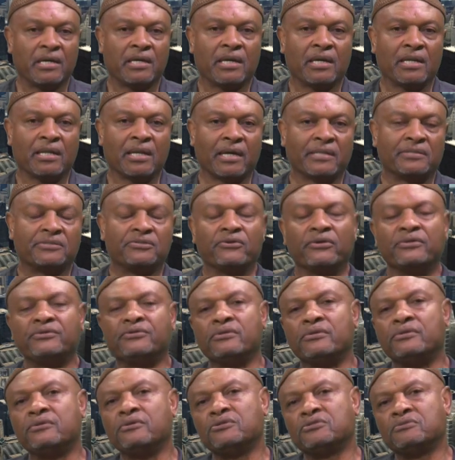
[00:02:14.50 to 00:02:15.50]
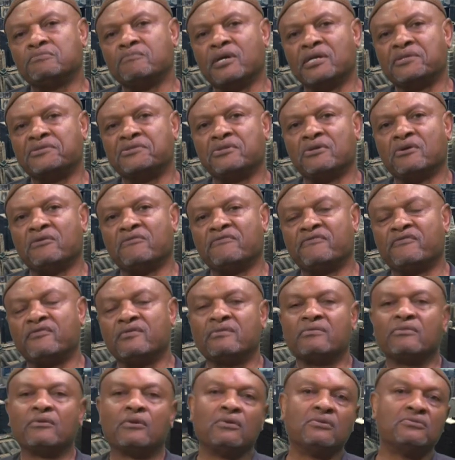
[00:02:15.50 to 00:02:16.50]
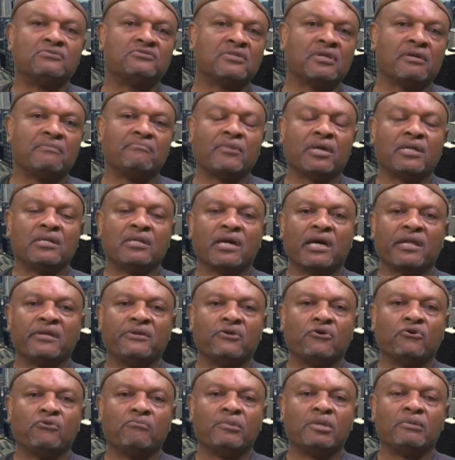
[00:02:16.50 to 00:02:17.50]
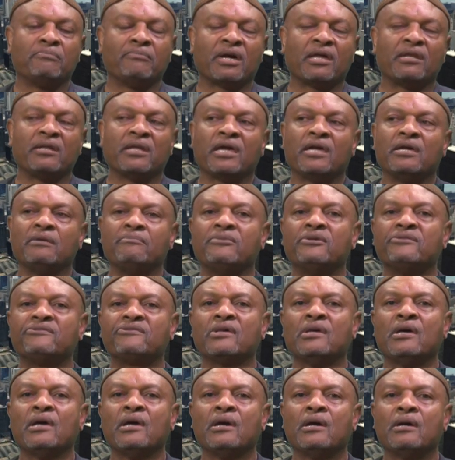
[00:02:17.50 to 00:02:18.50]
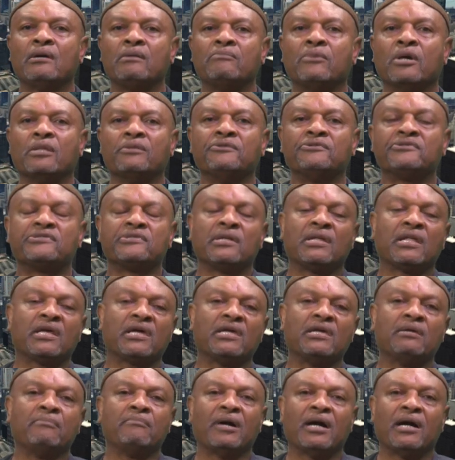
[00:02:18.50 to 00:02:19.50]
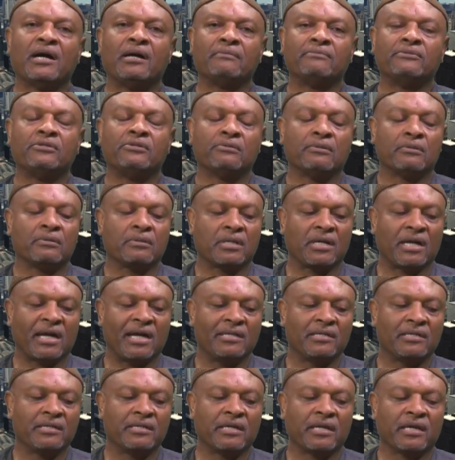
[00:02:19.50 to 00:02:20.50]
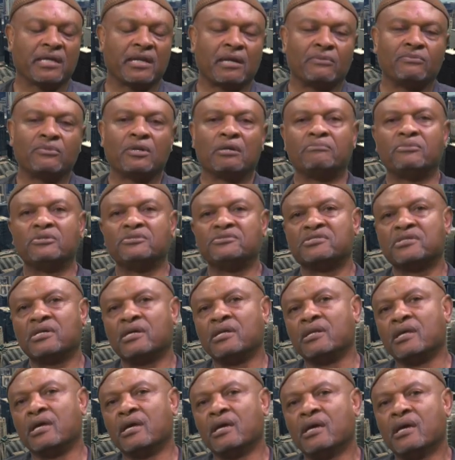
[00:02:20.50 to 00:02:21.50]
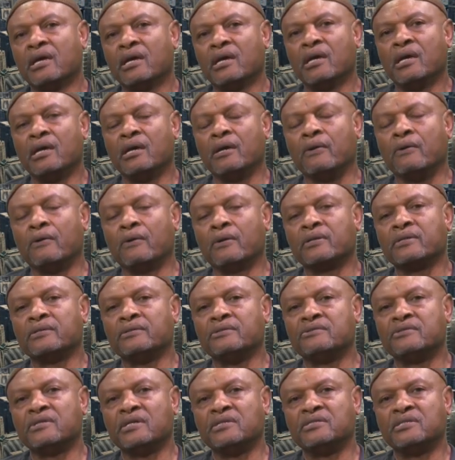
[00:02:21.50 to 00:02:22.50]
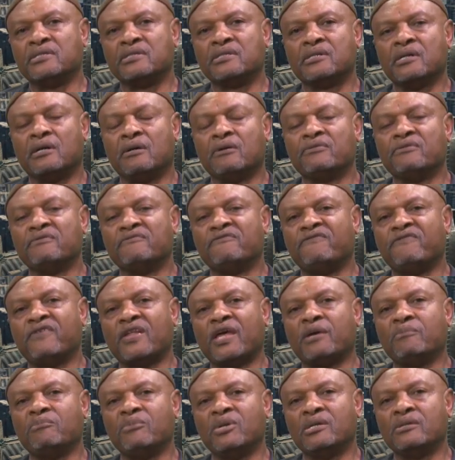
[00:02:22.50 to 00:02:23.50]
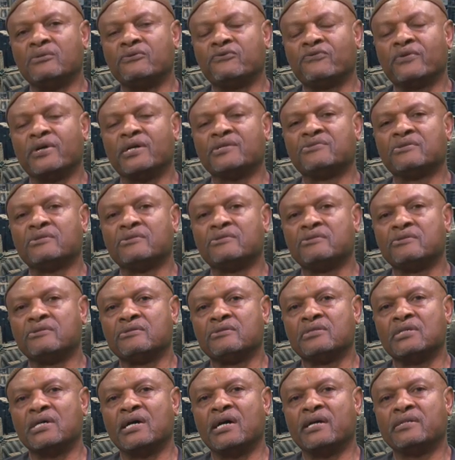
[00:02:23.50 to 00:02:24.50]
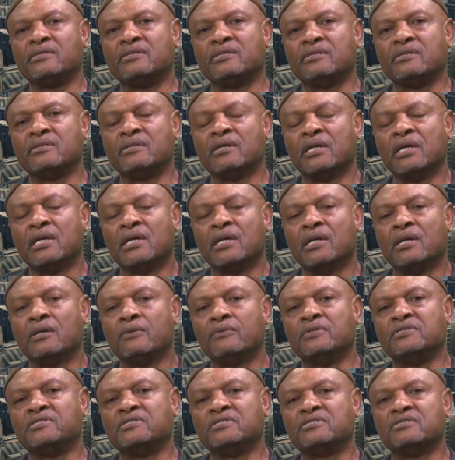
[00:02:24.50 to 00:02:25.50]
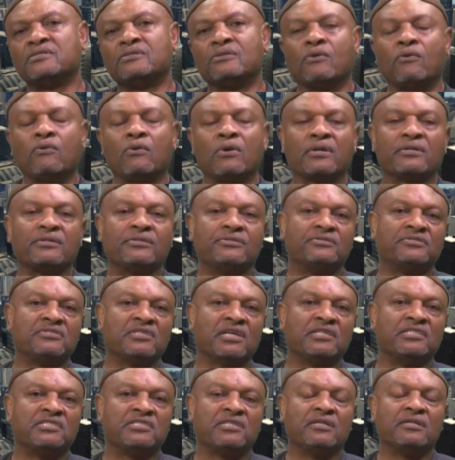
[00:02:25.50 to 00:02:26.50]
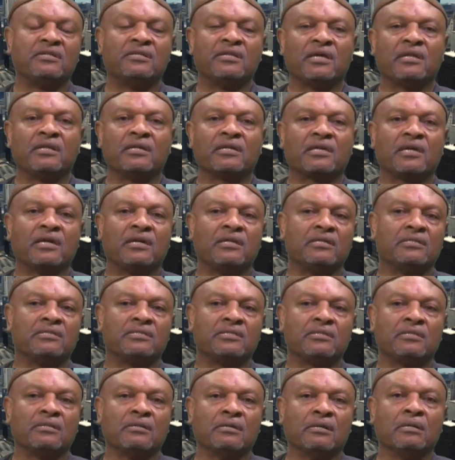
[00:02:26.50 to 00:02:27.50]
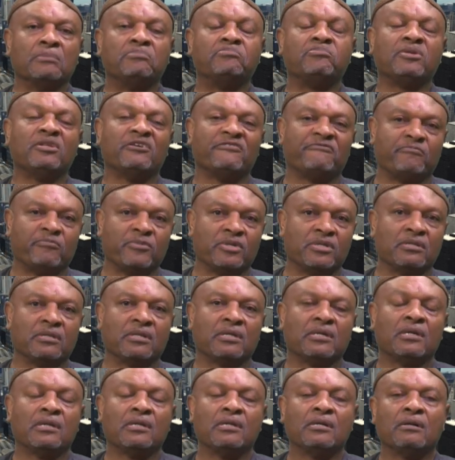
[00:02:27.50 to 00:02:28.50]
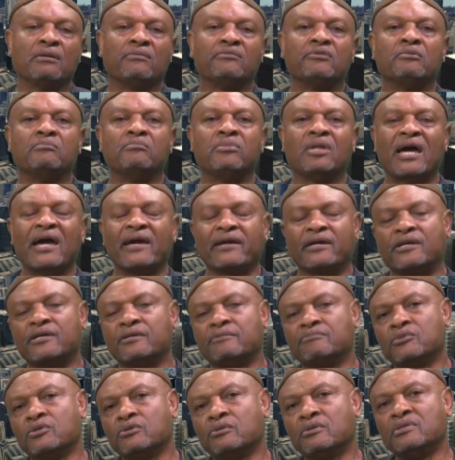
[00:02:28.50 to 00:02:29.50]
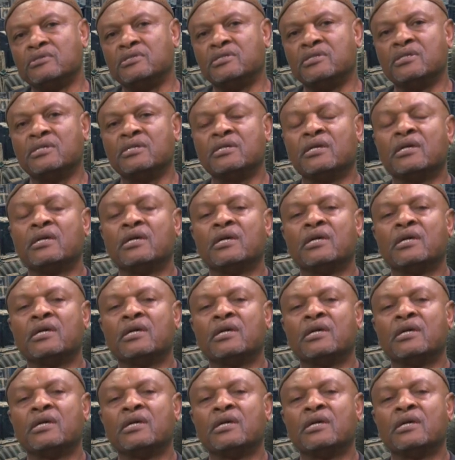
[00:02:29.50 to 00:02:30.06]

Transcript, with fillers: I'd like As to introduce myself to those that may not know me. My name is Brother Salim Abdul Khali, and I represent an organization called the Flaming Crescent Society, which is an organization dedicated to the upliftment of the black community,